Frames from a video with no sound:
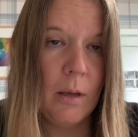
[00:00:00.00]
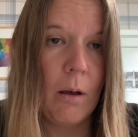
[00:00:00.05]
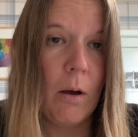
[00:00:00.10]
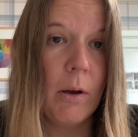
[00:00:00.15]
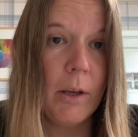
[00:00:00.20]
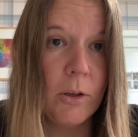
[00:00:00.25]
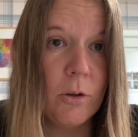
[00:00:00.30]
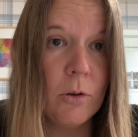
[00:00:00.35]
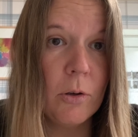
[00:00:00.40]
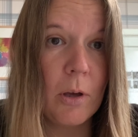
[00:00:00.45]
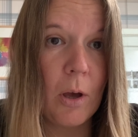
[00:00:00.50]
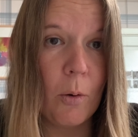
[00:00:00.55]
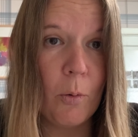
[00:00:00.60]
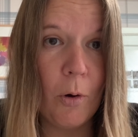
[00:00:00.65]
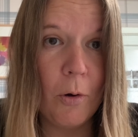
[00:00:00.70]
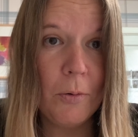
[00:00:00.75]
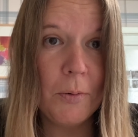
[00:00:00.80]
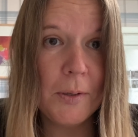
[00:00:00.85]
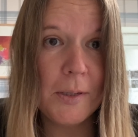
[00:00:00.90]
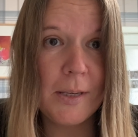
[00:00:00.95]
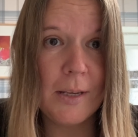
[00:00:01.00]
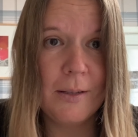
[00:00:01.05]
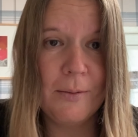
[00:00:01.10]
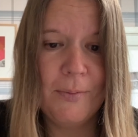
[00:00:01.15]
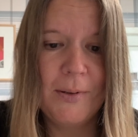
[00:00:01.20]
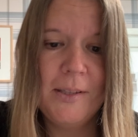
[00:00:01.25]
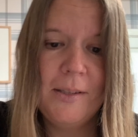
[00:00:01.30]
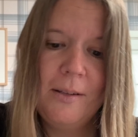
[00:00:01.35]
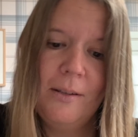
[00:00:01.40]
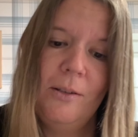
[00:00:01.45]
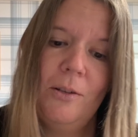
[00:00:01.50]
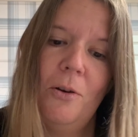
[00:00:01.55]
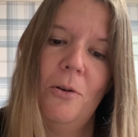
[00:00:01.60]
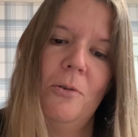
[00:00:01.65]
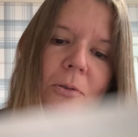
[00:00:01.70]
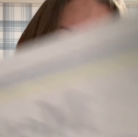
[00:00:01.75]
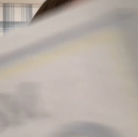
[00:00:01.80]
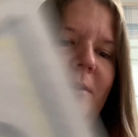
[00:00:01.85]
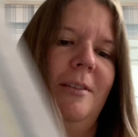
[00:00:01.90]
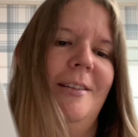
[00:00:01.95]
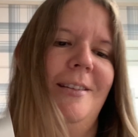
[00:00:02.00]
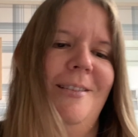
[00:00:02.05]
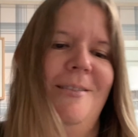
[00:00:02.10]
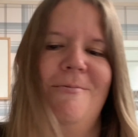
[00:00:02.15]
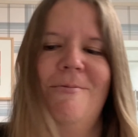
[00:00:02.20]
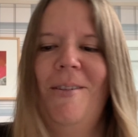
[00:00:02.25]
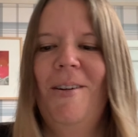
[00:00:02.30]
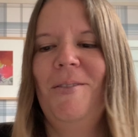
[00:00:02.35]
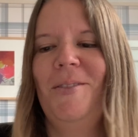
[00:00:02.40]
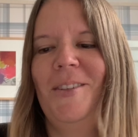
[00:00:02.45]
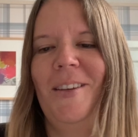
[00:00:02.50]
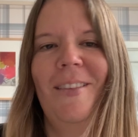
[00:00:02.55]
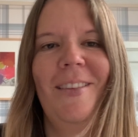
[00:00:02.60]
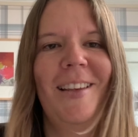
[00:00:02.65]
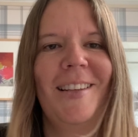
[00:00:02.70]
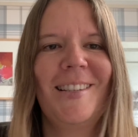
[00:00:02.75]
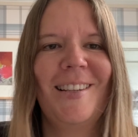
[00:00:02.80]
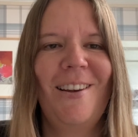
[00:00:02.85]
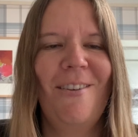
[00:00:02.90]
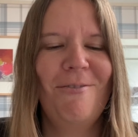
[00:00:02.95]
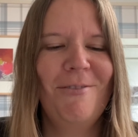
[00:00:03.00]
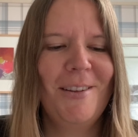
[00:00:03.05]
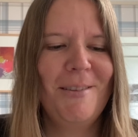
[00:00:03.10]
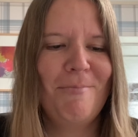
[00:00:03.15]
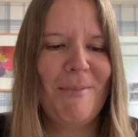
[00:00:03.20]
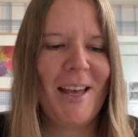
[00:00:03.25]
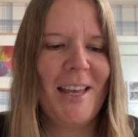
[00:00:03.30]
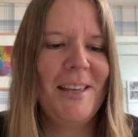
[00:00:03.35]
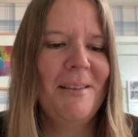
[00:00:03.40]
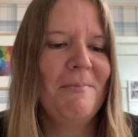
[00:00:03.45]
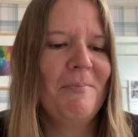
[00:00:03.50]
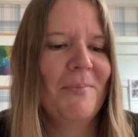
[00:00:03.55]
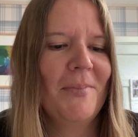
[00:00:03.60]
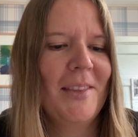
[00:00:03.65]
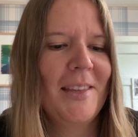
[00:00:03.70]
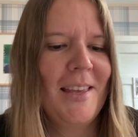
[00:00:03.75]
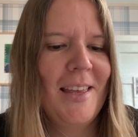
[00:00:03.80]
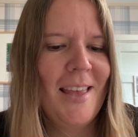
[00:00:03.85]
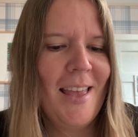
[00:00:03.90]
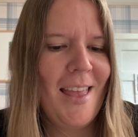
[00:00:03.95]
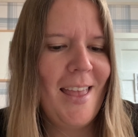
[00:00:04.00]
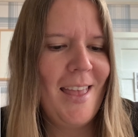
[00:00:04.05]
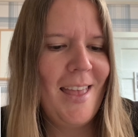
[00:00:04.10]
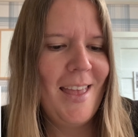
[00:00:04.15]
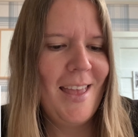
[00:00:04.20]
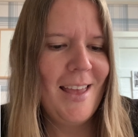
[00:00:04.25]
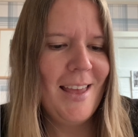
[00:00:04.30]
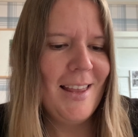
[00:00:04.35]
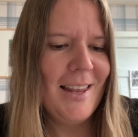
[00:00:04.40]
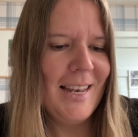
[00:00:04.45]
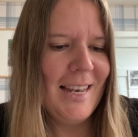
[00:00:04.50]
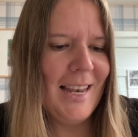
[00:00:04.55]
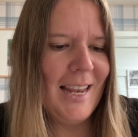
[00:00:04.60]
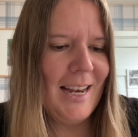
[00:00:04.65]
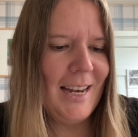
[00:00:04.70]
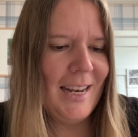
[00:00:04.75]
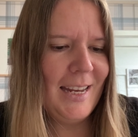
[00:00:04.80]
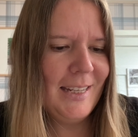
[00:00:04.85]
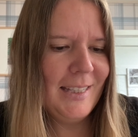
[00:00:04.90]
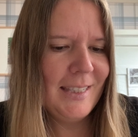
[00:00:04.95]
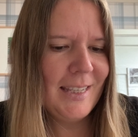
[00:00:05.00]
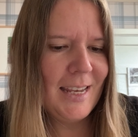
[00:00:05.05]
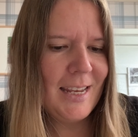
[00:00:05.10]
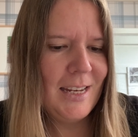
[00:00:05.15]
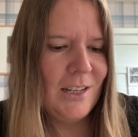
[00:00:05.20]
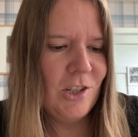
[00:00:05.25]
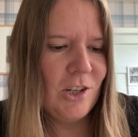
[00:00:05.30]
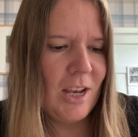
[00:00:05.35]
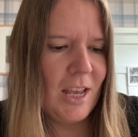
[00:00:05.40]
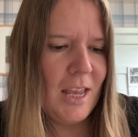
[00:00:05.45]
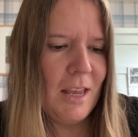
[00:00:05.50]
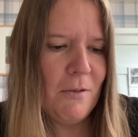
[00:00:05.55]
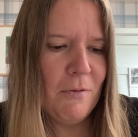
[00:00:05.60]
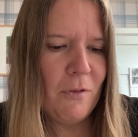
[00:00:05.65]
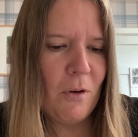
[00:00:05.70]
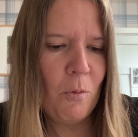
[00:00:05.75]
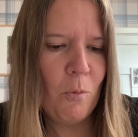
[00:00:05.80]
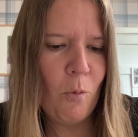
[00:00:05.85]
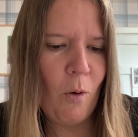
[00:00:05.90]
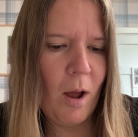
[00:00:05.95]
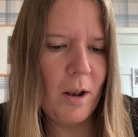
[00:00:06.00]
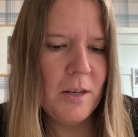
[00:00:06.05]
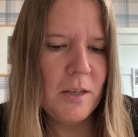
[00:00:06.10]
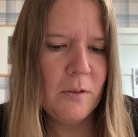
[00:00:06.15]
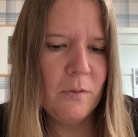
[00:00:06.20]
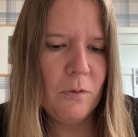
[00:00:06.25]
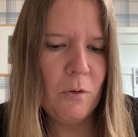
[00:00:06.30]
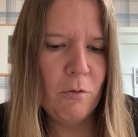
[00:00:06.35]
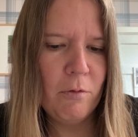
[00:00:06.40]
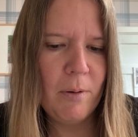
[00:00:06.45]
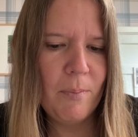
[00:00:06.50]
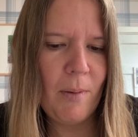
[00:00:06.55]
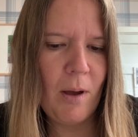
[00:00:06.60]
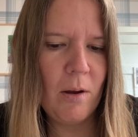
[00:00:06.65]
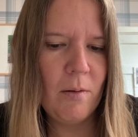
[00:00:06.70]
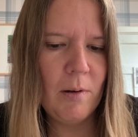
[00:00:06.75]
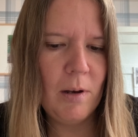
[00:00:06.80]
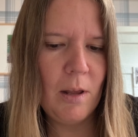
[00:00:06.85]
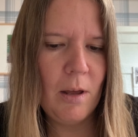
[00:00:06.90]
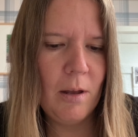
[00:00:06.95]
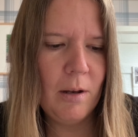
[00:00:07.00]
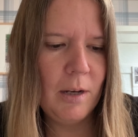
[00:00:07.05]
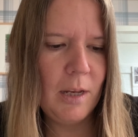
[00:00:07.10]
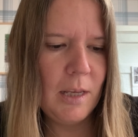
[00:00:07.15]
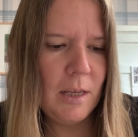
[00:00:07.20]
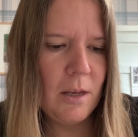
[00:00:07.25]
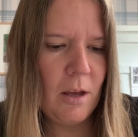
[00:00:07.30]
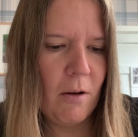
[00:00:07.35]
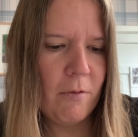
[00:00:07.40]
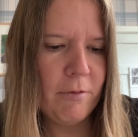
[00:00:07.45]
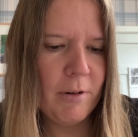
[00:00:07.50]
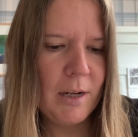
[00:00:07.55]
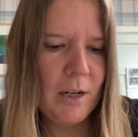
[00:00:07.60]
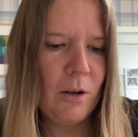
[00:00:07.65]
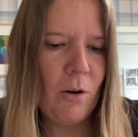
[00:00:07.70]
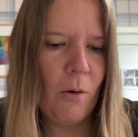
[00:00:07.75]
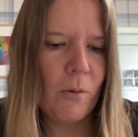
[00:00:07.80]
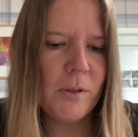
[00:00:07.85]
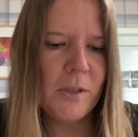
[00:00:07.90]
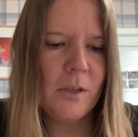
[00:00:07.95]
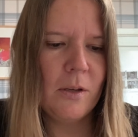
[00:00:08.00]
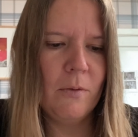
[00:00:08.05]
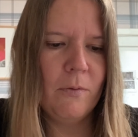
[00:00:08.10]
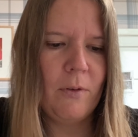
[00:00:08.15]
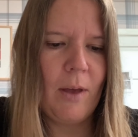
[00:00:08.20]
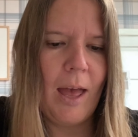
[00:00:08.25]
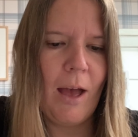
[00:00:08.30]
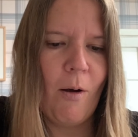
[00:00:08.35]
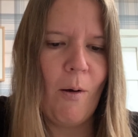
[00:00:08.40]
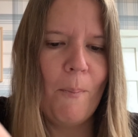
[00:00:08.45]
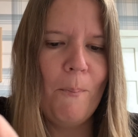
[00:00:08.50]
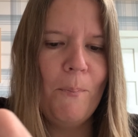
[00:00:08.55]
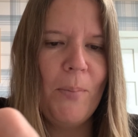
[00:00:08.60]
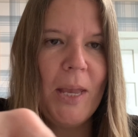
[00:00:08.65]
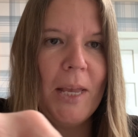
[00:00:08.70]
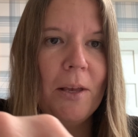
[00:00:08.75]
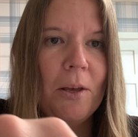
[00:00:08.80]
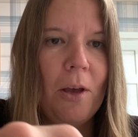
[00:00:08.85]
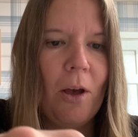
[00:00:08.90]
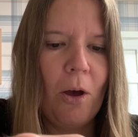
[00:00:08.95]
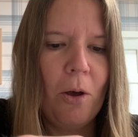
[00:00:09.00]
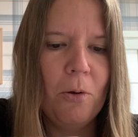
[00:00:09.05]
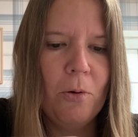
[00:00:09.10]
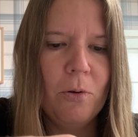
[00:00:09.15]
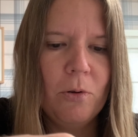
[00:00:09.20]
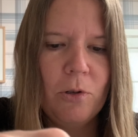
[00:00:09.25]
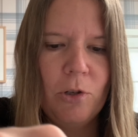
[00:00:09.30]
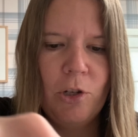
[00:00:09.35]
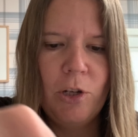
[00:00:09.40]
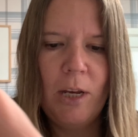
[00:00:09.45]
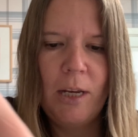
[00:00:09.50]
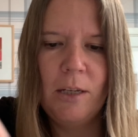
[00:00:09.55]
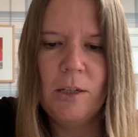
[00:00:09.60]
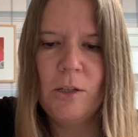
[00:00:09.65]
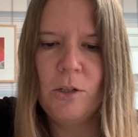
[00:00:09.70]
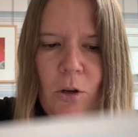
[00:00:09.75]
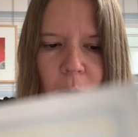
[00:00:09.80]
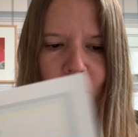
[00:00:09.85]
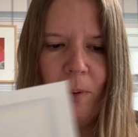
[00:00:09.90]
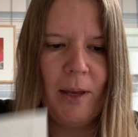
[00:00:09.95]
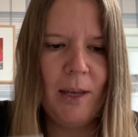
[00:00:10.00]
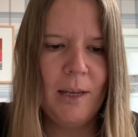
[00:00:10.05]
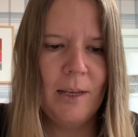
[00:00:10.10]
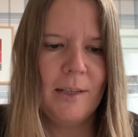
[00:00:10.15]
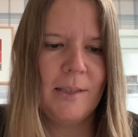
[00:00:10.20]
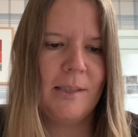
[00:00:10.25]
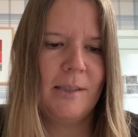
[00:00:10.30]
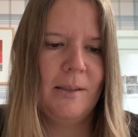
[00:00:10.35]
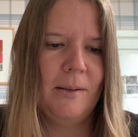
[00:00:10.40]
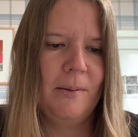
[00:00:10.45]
I could go on, says Mr. Todd. Well done, that's lovely, May. Lily TG for wonderful remote learning, covering lots of our bingo sheet topics.